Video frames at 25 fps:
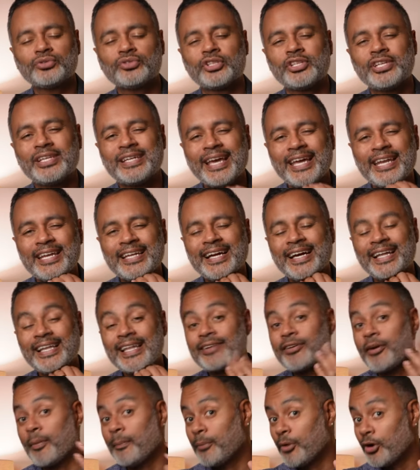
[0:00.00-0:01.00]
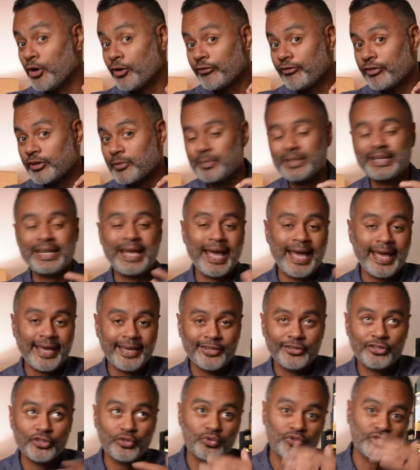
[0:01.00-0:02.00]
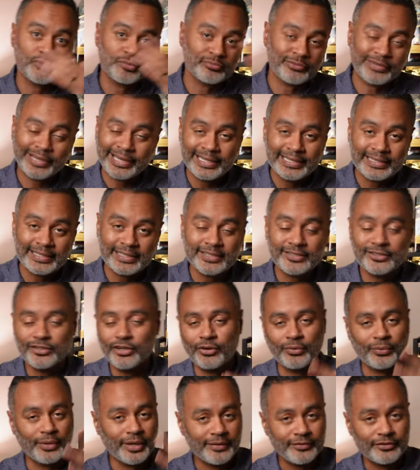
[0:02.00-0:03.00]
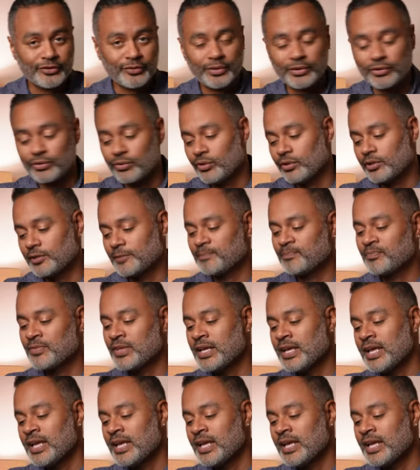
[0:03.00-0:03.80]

So you're getting kind of like a perfect Manhattan using brandy, you know, whatever you want to call it.